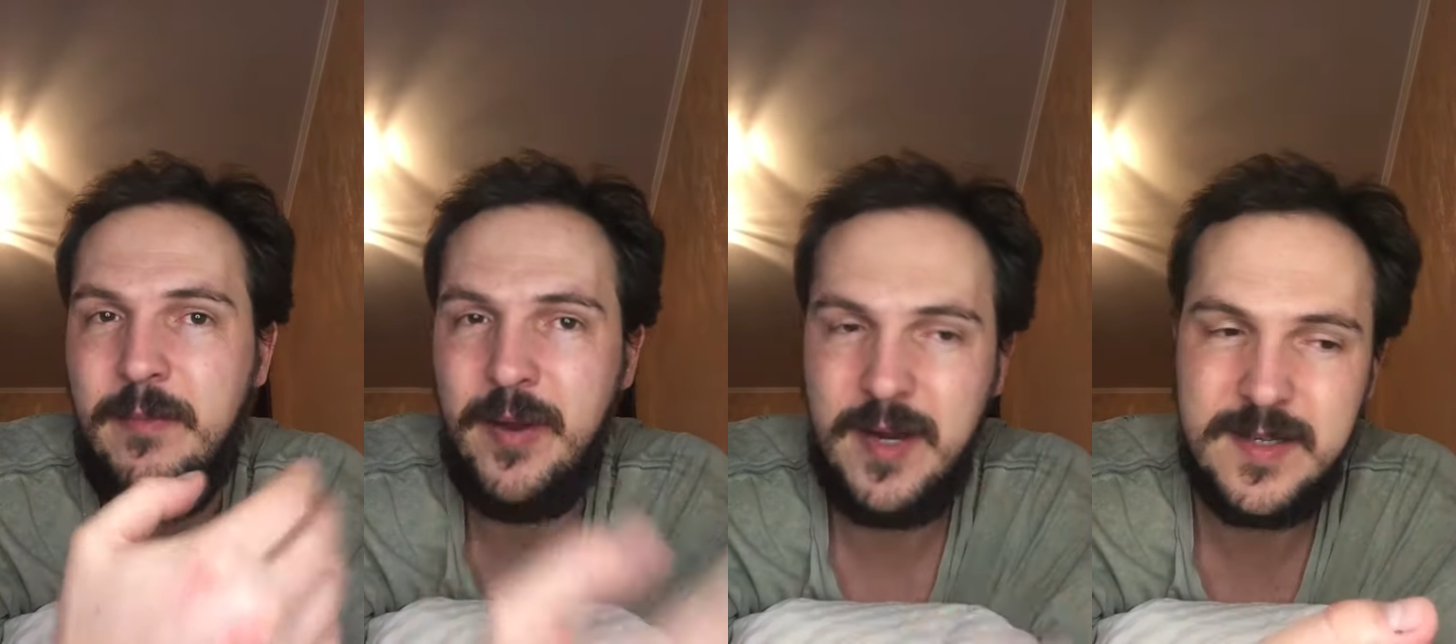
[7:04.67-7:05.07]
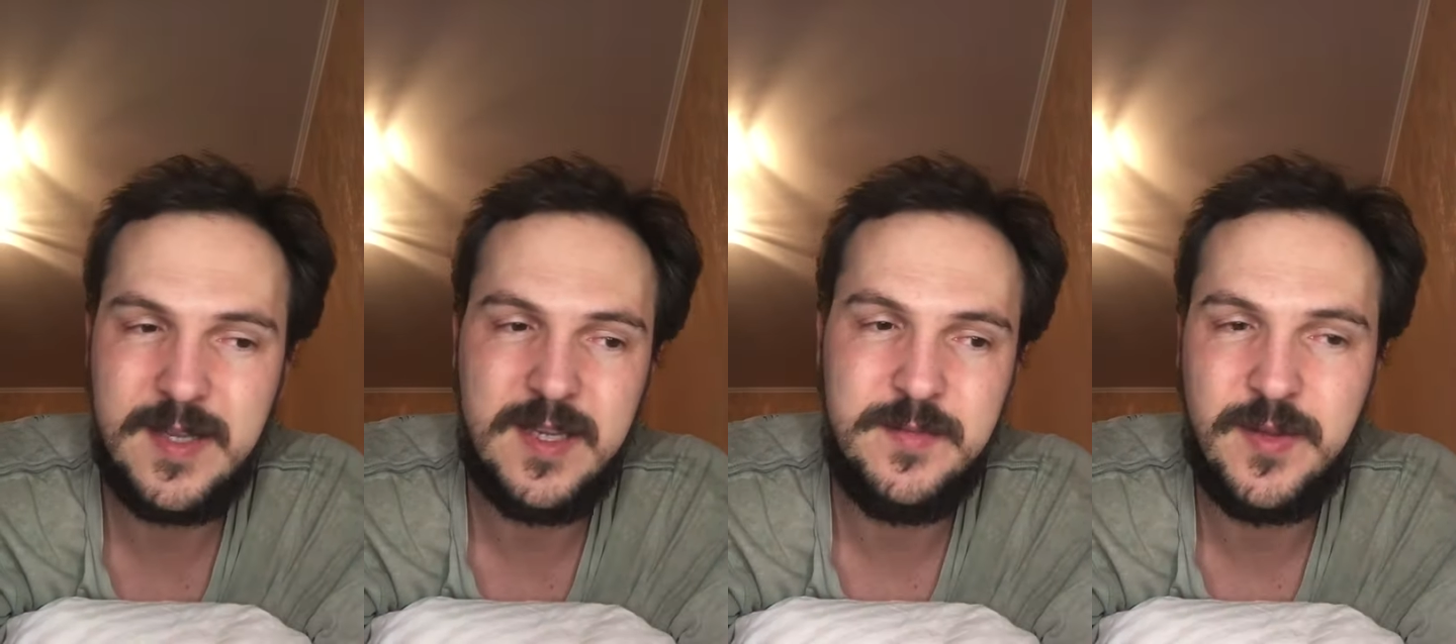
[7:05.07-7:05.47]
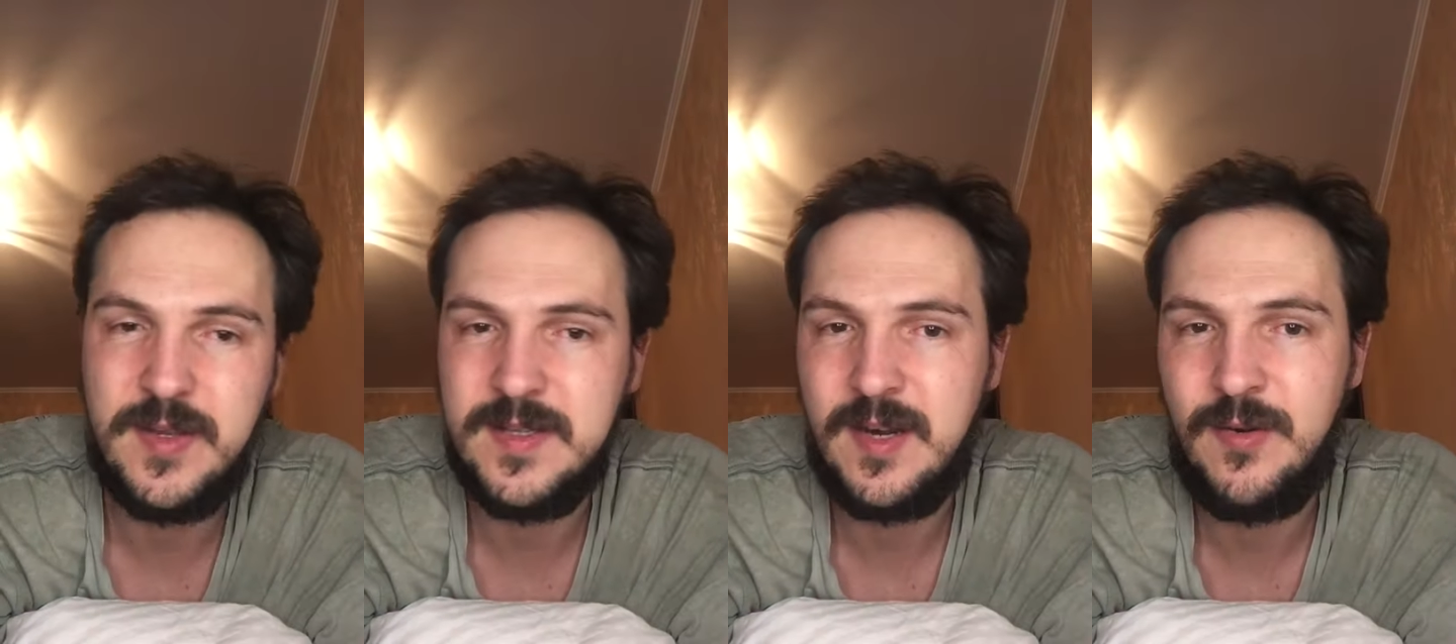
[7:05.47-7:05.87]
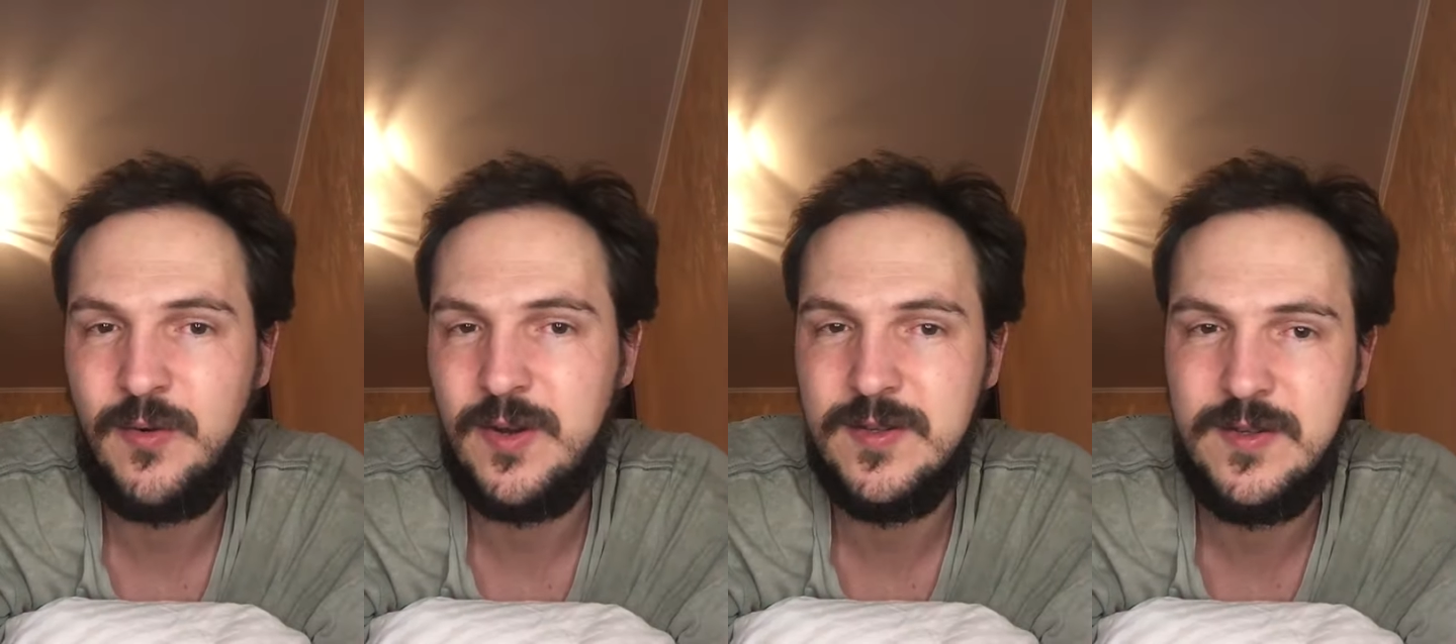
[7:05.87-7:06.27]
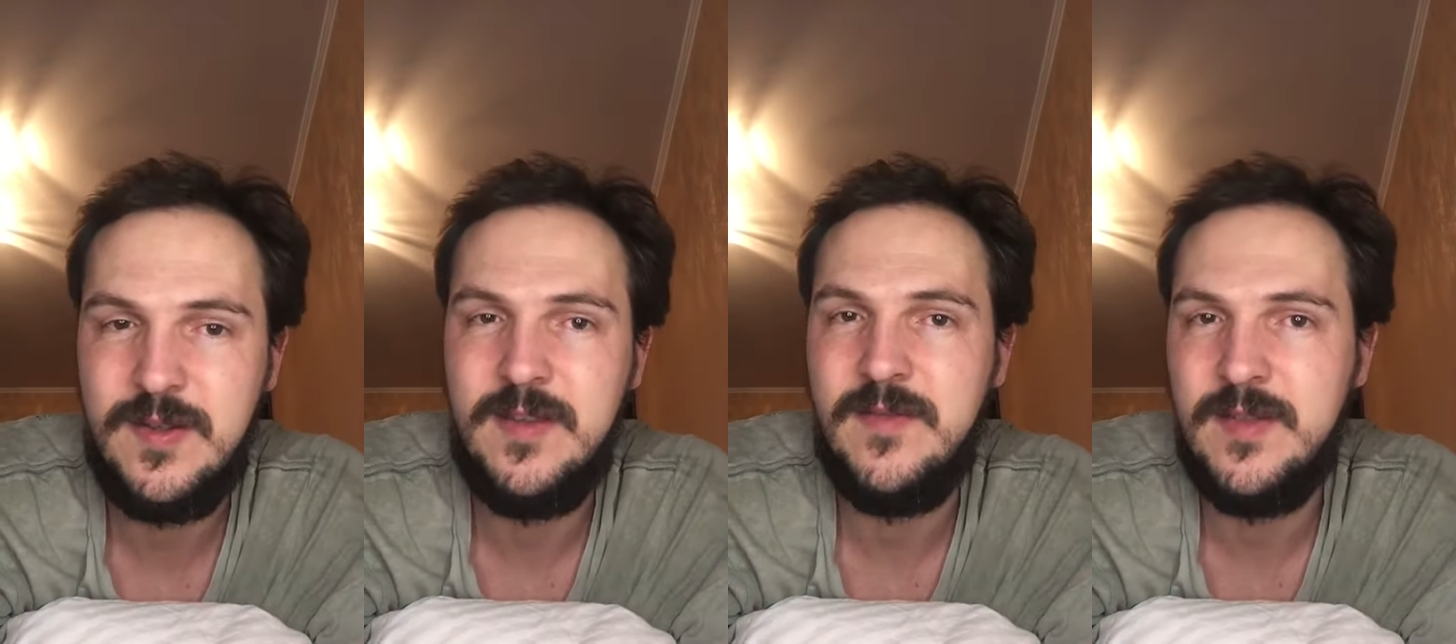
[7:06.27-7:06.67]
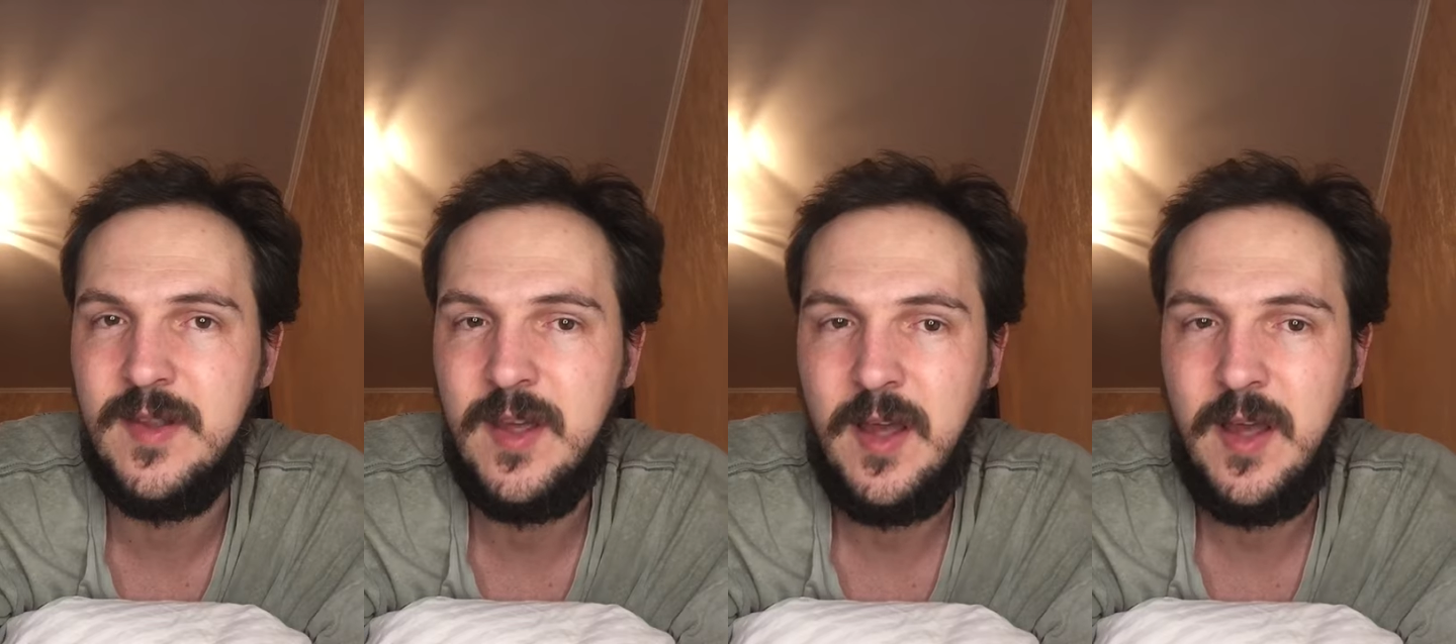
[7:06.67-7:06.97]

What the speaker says: parasites, because according to even